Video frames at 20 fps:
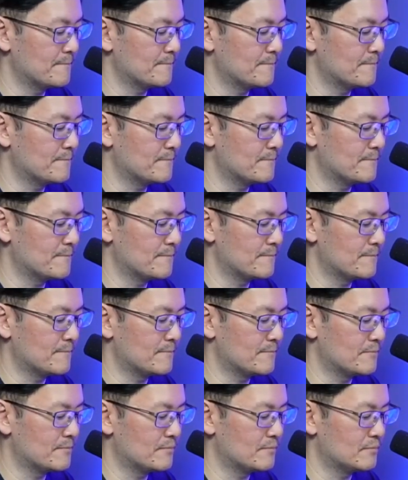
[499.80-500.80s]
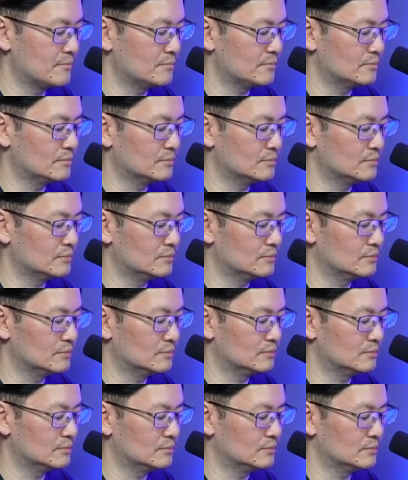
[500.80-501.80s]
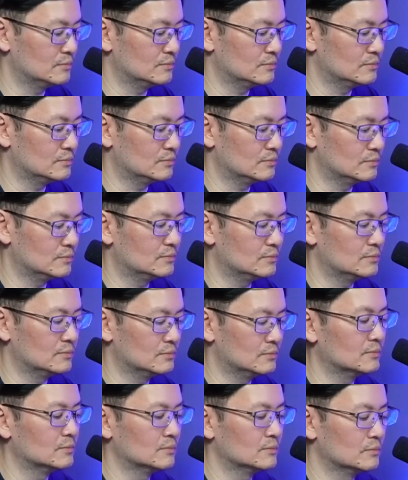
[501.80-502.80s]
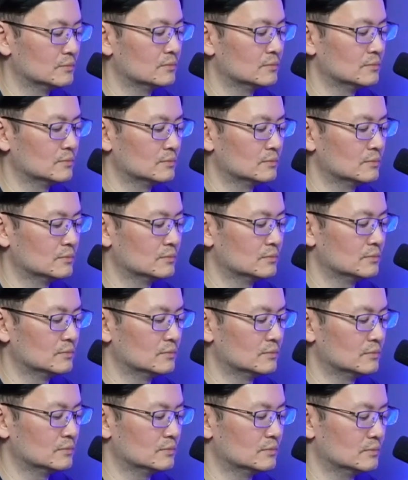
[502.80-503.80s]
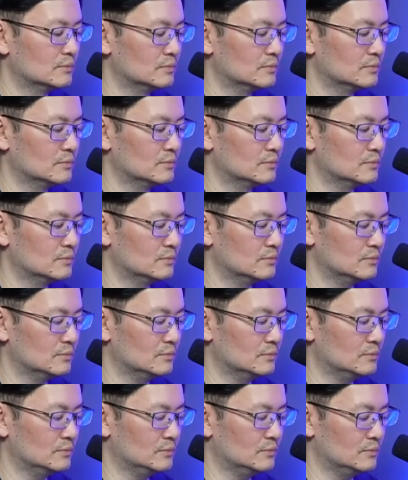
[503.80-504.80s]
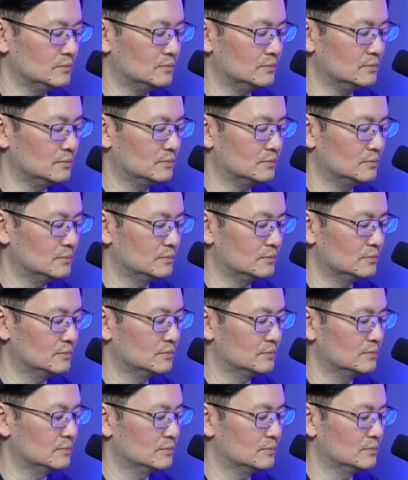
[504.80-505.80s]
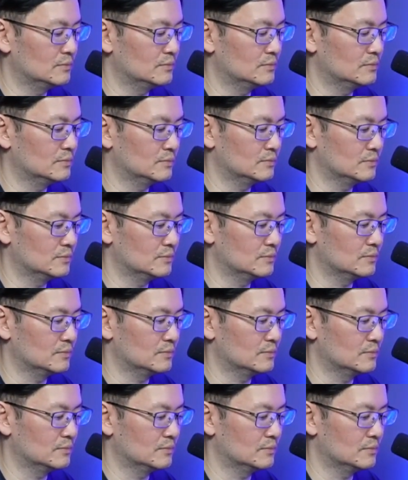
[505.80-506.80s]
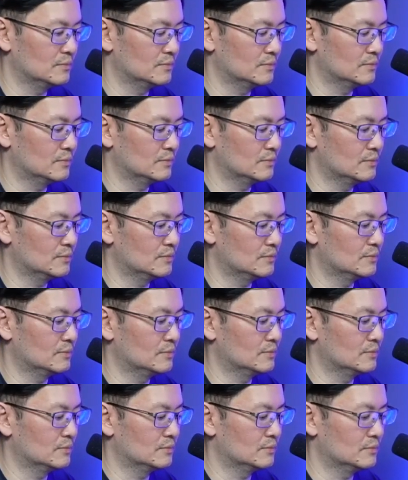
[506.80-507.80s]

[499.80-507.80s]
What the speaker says: [no speech]